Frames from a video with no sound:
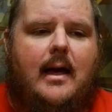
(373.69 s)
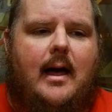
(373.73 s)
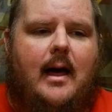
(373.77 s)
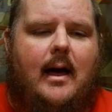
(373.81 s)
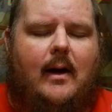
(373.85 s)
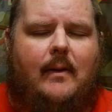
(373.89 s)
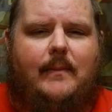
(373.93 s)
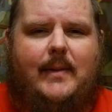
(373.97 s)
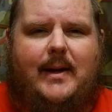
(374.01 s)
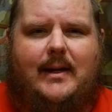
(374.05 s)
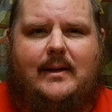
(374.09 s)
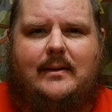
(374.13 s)

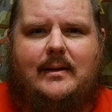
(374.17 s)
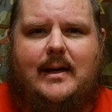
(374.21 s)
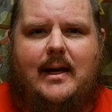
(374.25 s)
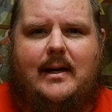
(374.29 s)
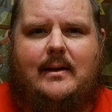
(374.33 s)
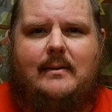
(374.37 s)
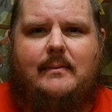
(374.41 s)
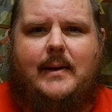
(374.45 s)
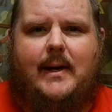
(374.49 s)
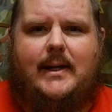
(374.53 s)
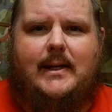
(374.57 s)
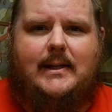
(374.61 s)
And
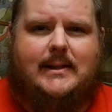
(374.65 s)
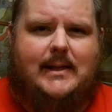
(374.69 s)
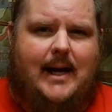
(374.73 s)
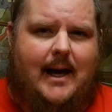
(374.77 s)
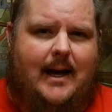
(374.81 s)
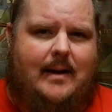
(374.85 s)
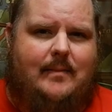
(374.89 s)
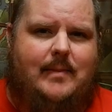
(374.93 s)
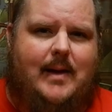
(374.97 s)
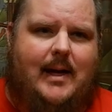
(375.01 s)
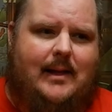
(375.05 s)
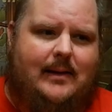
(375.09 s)
then by the
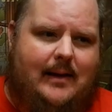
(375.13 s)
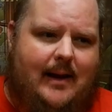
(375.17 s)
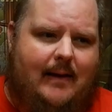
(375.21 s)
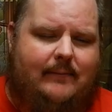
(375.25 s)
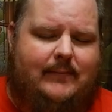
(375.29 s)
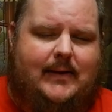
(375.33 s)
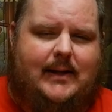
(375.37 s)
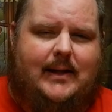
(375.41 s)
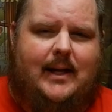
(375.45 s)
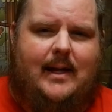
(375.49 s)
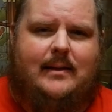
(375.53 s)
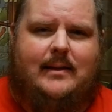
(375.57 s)
time they
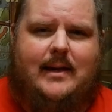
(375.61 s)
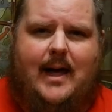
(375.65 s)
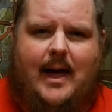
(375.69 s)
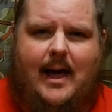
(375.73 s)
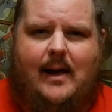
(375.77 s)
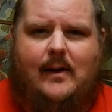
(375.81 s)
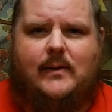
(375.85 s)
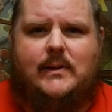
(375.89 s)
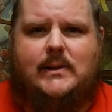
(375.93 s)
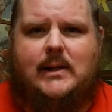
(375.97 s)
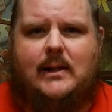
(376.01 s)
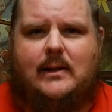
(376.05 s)
left the
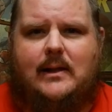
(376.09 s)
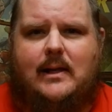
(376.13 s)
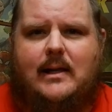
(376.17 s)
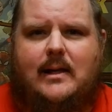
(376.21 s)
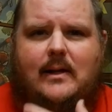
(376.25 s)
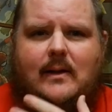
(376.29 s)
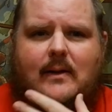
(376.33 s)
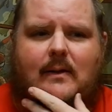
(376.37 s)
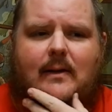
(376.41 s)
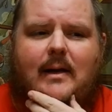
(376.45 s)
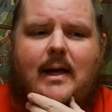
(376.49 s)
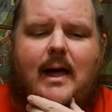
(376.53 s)
house on the
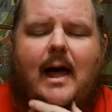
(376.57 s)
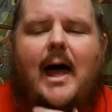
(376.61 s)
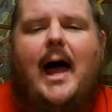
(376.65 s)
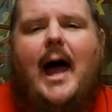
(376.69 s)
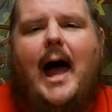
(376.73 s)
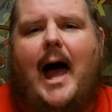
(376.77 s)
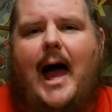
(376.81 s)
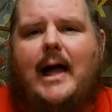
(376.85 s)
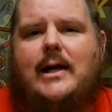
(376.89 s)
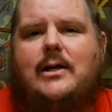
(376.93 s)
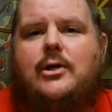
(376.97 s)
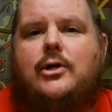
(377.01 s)
hill,
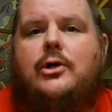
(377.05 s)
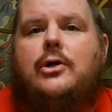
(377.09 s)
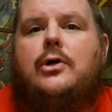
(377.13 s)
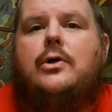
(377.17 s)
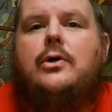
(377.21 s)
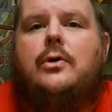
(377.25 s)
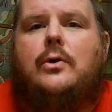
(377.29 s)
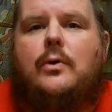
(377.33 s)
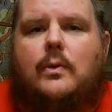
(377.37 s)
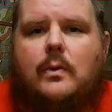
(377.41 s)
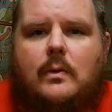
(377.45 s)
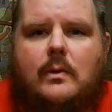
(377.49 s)
I
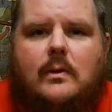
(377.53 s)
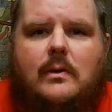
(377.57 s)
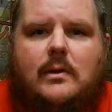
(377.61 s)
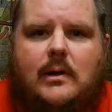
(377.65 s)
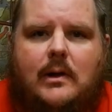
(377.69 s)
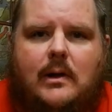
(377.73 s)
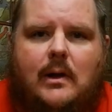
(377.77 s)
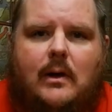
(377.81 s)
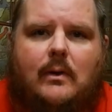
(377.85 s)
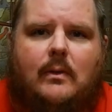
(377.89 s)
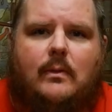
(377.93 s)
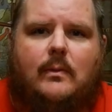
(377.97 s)
knew,
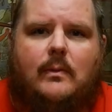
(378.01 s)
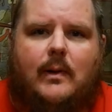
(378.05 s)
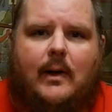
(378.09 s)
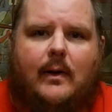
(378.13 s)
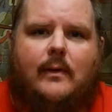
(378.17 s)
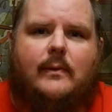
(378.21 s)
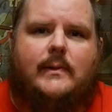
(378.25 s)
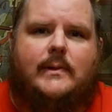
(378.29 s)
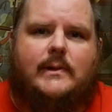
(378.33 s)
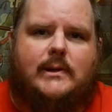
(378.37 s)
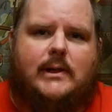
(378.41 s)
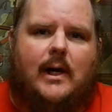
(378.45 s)
you know,
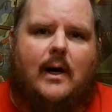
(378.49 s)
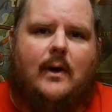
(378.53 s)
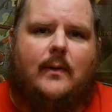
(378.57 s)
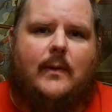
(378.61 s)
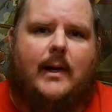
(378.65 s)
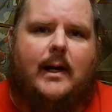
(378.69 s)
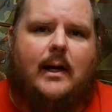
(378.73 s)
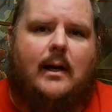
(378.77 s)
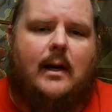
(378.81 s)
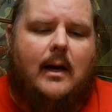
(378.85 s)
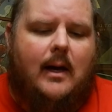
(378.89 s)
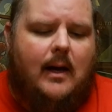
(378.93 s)
where it was
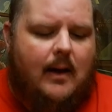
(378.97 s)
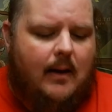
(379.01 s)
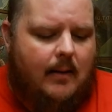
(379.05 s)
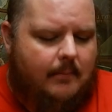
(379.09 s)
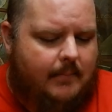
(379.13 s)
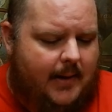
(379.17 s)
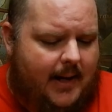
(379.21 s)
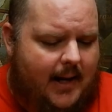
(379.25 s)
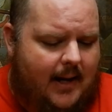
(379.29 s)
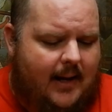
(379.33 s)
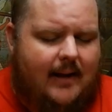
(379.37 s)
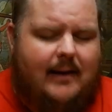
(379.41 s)
going.
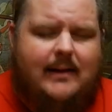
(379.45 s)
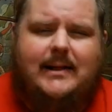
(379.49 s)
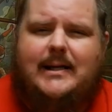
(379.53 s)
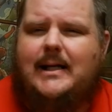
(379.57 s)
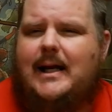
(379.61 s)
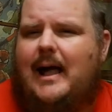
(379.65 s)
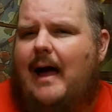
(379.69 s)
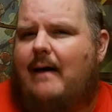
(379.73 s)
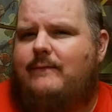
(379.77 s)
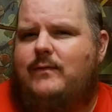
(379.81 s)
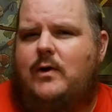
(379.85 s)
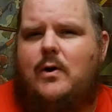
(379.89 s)
But
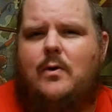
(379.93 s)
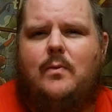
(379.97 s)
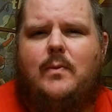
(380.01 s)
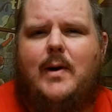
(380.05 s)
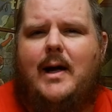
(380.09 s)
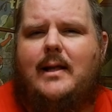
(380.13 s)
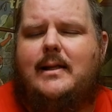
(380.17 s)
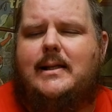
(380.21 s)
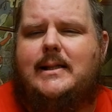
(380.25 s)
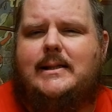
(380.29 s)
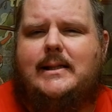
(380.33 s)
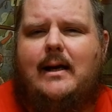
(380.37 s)
have you
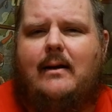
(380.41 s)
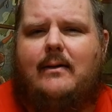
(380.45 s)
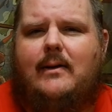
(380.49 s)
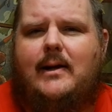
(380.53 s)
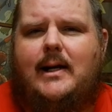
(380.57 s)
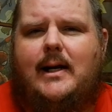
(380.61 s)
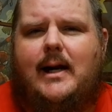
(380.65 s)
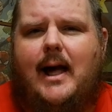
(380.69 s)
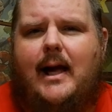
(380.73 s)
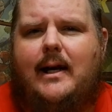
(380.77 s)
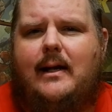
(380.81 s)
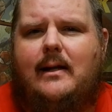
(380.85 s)
read The
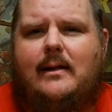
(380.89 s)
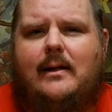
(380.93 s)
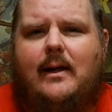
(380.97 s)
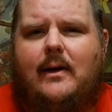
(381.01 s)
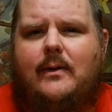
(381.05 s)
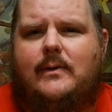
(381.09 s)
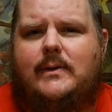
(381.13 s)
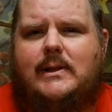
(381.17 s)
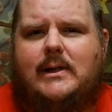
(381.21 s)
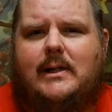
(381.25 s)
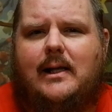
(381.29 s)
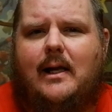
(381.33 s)
Saturday Night
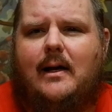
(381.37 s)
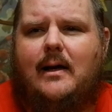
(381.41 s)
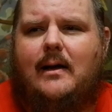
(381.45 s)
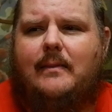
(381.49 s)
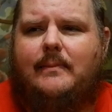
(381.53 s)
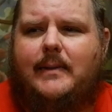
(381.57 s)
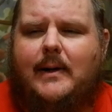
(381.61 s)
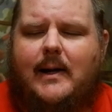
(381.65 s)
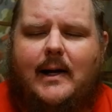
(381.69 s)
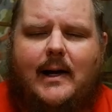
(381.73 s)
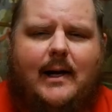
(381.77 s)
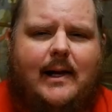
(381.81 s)
Ghost
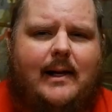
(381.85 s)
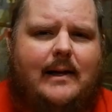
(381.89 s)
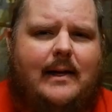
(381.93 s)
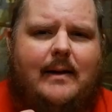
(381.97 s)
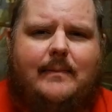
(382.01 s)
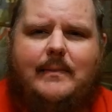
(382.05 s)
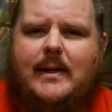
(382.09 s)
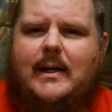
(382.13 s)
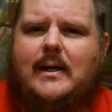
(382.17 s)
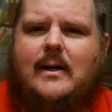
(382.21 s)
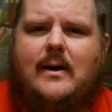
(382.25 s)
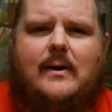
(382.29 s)
Club?
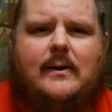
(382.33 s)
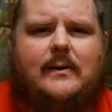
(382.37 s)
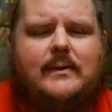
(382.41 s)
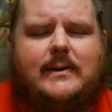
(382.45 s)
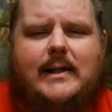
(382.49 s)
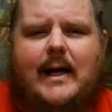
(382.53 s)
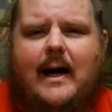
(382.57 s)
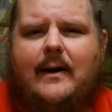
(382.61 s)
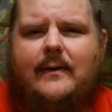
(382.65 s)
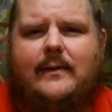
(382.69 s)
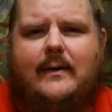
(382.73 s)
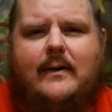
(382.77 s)
Let me know
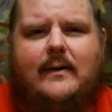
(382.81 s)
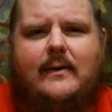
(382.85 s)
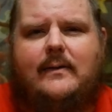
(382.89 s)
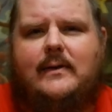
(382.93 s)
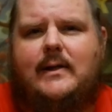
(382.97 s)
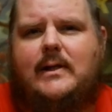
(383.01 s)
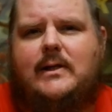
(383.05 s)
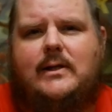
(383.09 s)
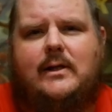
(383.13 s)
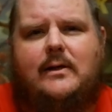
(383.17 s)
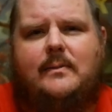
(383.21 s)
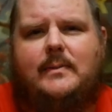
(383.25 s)
down there in
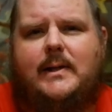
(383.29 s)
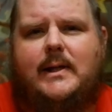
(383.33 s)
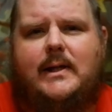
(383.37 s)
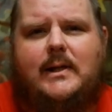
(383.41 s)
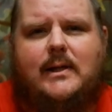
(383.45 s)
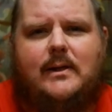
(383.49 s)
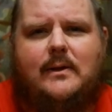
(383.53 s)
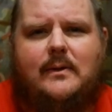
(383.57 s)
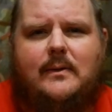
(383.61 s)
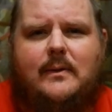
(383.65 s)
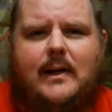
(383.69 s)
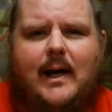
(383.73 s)
the
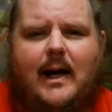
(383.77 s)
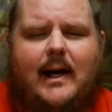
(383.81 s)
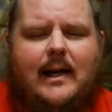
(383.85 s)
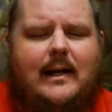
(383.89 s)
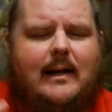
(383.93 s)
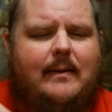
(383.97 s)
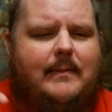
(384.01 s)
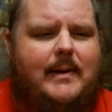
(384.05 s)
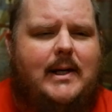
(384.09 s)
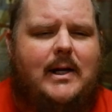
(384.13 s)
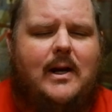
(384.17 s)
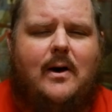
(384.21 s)
doobly-doo.
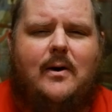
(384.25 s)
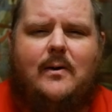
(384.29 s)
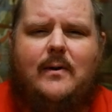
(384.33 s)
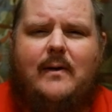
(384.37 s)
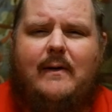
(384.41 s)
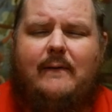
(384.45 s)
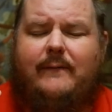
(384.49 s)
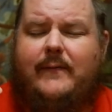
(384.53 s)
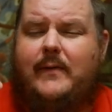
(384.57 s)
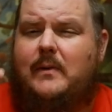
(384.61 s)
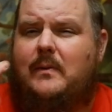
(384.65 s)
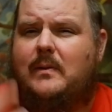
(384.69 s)
Let me know
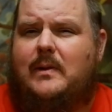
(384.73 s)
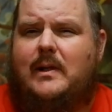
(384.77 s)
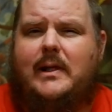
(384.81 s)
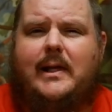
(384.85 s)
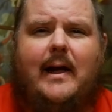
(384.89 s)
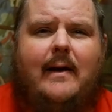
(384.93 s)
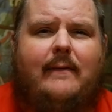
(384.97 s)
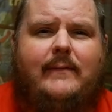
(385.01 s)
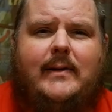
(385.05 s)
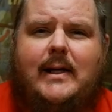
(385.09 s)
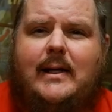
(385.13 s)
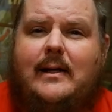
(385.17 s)
if you
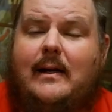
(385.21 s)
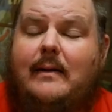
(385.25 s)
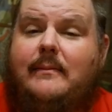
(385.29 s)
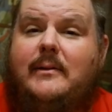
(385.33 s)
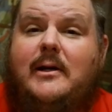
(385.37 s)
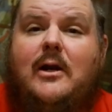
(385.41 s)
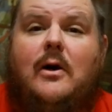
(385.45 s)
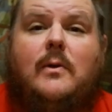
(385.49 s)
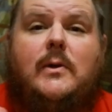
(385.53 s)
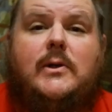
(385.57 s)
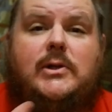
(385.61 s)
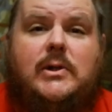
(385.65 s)
loved it. Let
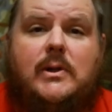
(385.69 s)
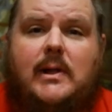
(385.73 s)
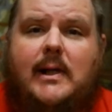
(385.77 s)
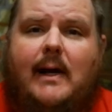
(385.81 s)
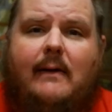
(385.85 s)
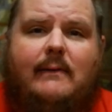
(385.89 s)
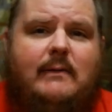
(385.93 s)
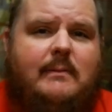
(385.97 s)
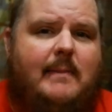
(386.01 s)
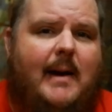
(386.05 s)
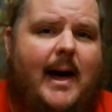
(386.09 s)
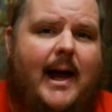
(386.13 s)
me know what you
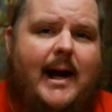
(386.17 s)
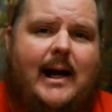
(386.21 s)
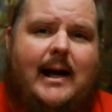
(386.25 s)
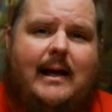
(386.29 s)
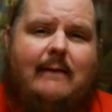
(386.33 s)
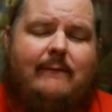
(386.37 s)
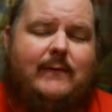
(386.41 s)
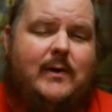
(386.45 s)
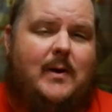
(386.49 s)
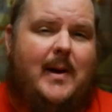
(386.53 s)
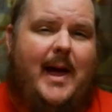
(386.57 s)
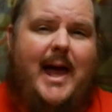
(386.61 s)
loved about
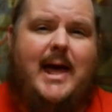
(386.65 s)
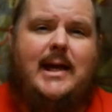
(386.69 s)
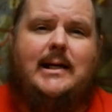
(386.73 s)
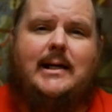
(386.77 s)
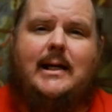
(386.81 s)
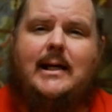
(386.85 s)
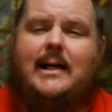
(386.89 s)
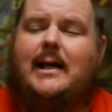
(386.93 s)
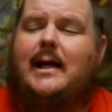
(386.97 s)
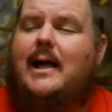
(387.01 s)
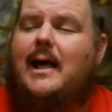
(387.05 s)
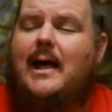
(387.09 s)
it. If you hated
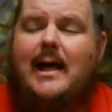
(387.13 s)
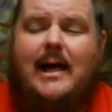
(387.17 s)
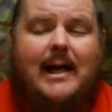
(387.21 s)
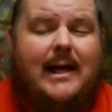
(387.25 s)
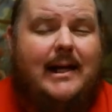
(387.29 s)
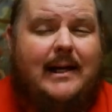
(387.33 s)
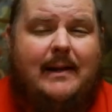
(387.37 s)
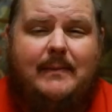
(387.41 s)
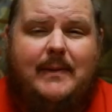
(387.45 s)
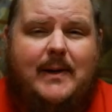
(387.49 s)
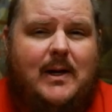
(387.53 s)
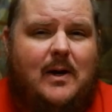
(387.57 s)
it,
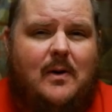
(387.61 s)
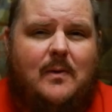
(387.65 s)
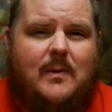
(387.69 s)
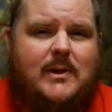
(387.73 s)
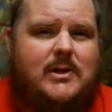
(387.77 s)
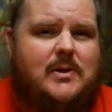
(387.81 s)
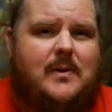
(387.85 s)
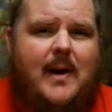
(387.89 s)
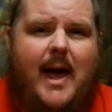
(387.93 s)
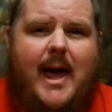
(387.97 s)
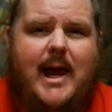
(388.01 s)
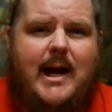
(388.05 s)
let me know
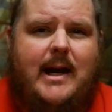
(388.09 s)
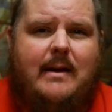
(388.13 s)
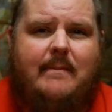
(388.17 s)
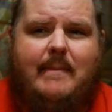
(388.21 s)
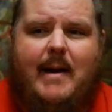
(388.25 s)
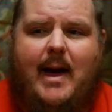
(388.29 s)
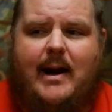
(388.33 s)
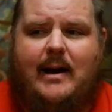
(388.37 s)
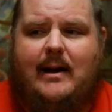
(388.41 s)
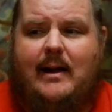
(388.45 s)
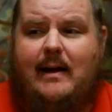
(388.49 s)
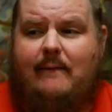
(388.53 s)
what you hated
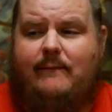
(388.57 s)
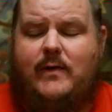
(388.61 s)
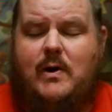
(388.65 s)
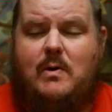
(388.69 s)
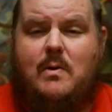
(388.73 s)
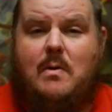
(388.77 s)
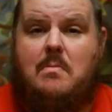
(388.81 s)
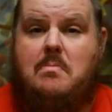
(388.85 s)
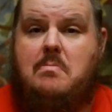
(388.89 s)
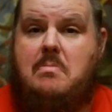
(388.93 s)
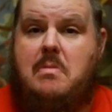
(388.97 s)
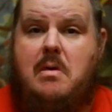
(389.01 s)
about it. If
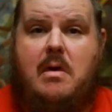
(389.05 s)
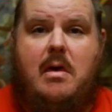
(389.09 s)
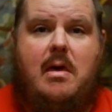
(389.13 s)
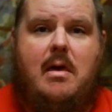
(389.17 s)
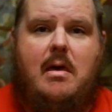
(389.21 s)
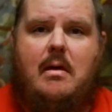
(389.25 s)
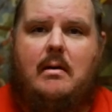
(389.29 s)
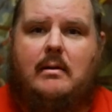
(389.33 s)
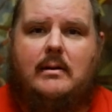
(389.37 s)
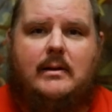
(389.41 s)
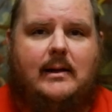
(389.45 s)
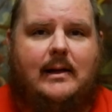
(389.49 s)
you were
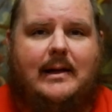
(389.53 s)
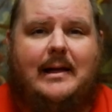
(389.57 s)
meh,